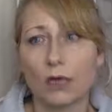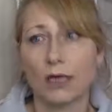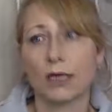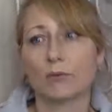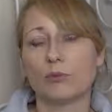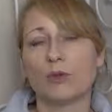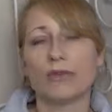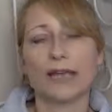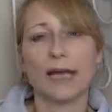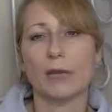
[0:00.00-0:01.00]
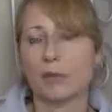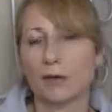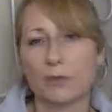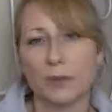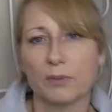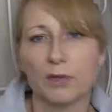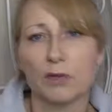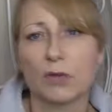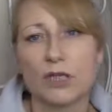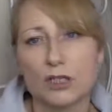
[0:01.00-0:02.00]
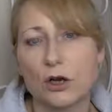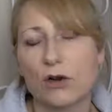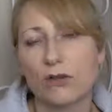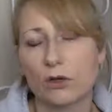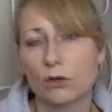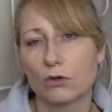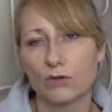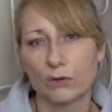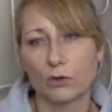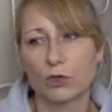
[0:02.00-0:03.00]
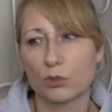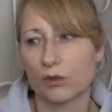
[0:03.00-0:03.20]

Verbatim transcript: Um, we forget about the people who are starving all over the world.